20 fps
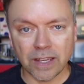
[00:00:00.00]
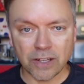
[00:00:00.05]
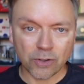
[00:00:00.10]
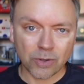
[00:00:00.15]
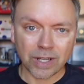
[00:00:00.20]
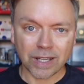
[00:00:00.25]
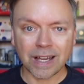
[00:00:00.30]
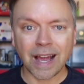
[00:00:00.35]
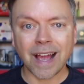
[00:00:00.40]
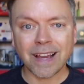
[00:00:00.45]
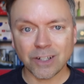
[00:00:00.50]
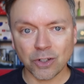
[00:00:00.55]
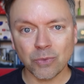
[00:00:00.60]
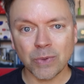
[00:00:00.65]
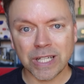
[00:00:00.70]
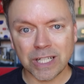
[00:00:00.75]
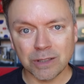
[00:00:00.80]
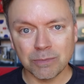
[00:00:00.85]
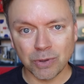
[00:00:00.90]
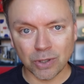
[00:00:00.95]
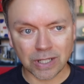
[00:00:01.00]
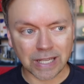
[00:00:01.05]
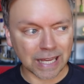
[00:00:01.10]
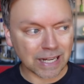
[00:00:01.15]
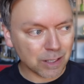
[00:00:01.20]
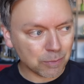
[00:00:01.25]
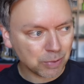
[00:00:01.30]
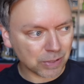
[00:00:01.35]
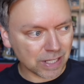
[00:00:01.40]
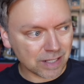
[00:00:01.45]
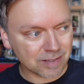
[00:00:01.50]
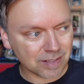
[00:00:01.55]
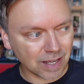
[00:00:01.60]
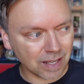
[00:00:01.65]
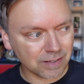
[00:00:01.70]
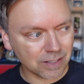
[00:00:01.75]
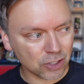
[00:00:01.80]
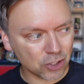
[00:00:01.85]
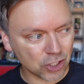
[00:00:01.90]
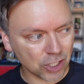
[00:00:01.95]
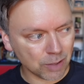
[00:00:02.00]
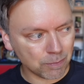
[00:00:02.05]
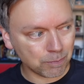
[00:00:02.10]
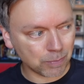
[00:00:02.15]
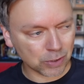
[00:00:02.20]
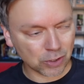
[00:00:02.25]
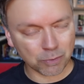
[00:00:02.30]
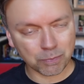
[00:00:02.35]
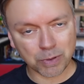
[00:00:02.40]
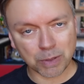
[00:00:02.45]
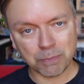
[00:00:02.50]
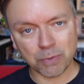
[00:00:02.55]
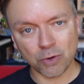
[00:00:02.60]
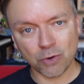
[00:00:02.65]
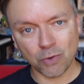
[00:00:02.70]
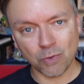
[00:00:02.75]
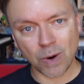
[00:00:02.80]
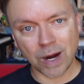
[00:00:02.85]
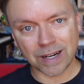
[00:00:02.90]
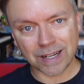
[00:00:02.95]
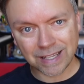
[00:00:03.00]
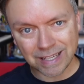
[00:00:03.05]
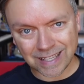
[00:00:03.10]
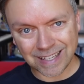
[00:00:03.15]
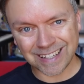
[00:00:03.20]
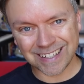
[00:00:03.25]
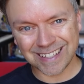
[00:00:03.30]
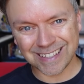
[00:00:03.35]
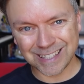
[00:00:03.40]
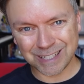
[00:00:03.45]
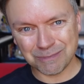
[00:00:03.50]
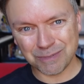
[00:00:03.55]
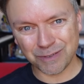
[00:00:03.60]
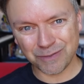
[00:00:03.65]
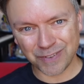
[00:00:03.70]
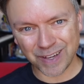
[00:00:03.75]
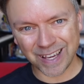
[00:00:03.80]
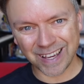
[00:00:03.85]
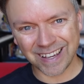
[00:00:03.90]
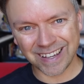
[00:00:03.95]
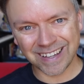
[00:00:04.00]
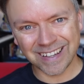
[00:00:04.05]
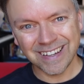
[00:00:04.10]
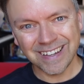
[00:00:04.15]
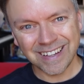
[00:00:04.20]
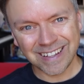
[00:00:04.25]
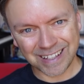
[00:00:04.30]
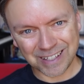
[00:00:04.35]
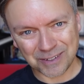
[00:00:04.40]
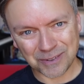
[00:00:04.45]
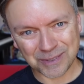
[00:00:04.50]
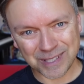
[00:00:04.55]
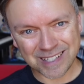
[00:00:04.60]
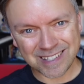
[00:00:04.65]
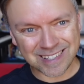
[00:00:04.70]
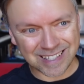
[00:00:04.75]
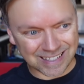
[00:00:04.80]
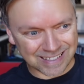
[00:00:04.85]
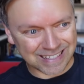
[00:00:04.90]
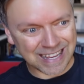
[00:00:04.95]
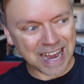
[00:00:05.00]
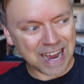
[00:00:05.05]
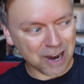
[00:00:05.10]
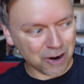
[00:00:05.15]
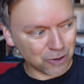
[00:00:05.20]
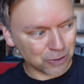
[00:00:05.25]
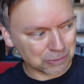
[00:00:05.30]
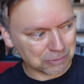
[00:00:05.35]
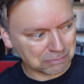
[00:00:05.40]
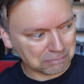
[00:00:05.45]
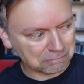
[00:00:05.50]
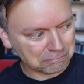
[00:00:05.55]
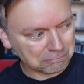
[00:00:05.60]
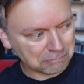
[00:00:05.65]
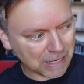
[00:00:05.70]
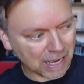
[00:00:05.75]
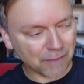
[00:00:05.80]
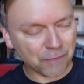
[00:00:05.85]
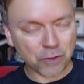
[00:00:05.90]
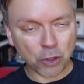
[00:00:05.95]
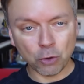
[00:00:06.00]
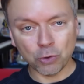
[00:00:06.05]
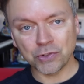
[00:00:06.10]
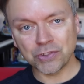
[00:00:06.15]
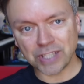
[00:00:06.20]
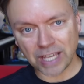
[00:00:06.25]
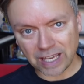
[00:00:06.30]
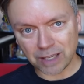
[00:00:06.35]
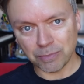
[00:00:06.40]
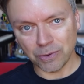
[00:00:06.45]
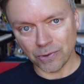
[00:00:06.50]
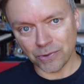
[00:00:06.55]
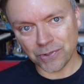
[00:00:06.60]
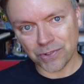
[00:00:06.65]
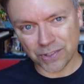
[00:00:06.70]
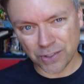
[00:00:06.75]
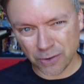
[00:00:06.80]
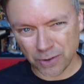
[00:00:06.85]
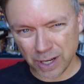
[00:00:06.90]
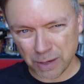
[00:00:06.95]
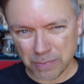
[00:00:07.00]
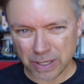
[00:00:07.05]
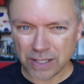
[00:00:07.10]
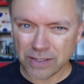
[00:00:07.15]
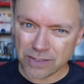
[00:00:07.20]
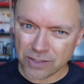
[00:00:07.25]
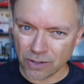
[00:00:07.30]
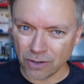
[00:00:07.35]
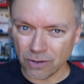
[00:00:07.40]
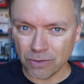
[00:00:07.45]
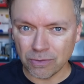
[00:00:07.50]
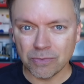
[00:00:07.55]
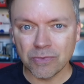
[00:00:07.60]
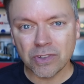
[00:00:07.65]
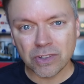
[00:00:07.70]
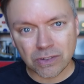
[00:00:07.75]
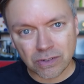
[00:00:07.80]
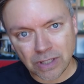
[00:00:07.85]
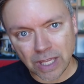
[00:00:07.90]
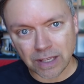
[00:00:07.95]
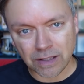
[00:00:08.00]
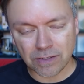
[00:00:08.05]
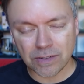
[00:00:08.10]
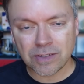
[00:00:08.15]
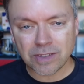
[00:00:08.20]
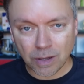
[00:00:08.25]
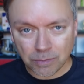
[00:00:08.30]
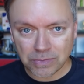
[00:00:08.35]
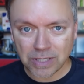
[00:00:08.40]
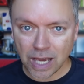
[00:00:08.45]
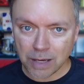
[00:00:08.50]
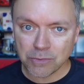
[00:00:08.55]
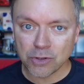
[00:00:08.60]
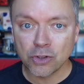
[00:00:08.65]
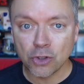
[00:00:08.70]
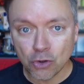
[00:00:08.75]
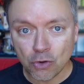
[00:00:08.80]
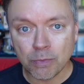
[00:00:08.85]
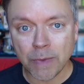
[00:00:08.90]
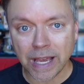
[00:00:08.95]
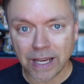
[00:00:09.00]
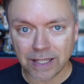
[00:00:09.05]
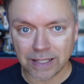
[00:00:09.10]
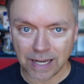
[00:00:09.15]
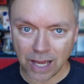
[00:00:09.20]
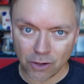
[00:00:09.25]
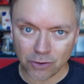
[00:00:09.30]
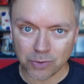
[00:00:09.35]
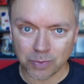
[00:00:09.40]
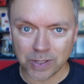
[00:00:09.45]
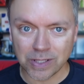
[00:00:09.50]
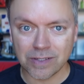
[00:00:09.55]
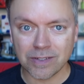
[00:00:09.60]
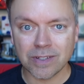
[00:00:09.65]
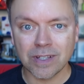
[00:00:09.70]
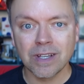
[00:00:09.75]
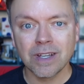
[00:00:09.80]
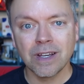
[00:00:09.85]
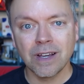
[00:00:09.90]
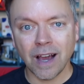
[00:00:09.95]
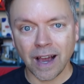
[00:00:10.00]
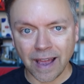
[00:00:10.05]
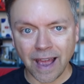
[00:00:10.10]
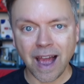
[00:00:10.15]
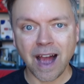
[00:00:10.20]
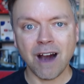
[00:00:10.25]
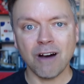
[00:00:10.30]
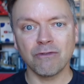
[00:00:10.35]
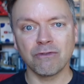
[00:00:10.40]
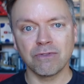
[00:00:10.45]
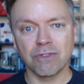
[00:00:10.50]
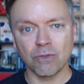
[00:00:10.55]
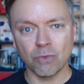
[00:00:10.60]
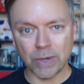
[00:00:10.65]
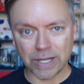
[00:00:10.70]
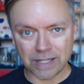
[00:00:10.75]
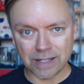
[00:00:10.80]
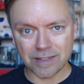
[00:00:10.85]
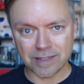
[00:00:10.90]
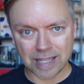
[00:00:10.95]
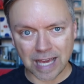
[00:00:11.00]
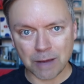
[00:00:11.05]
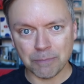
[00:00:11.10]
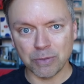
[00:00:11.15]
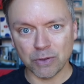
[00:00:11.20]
and you can kind of read a book any place on the ship, but the people who want to eat in the buffet can only sit down at those tables, you know what I mean? So they sometimes do make announcements. I have witnessed that